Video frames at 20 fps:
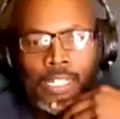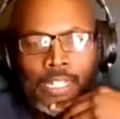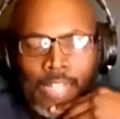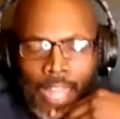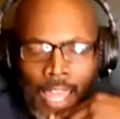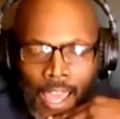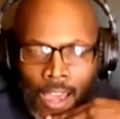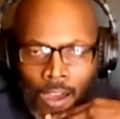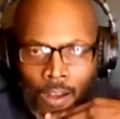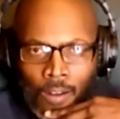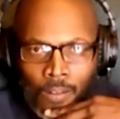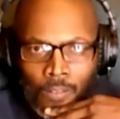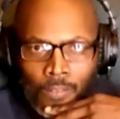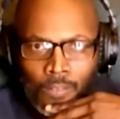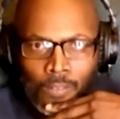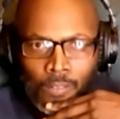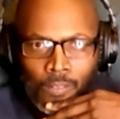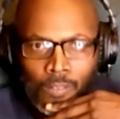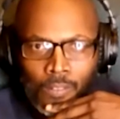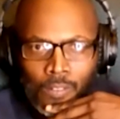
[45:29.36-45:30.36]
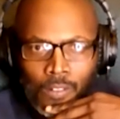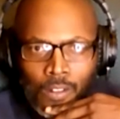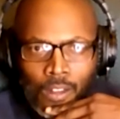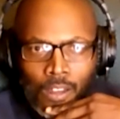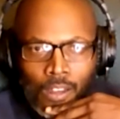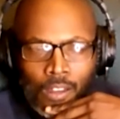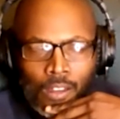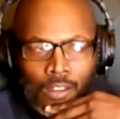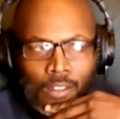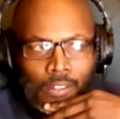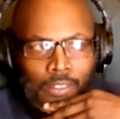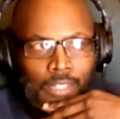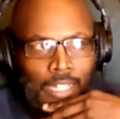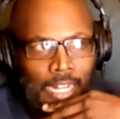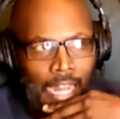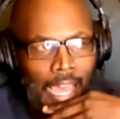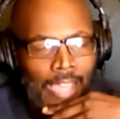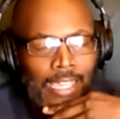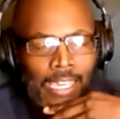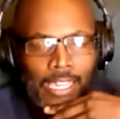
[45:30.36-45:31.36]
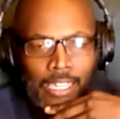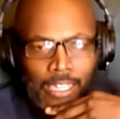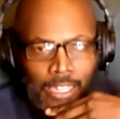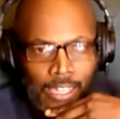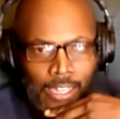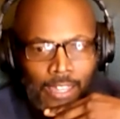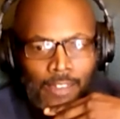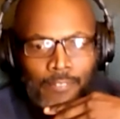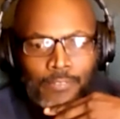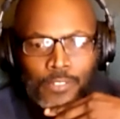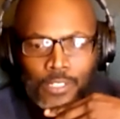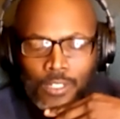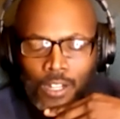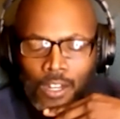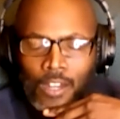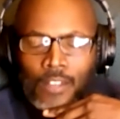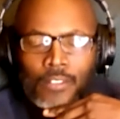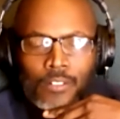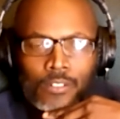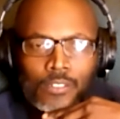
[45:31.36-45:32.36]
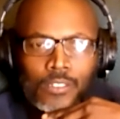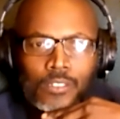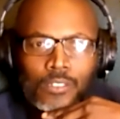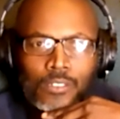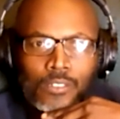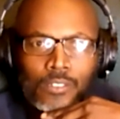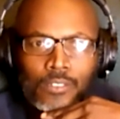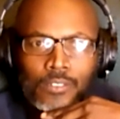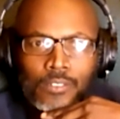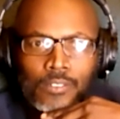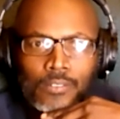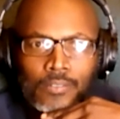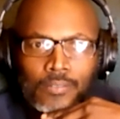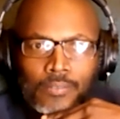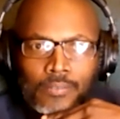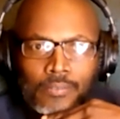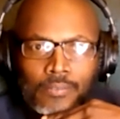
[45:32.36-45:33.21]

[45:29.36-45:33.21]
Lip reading: something now that I can give to others.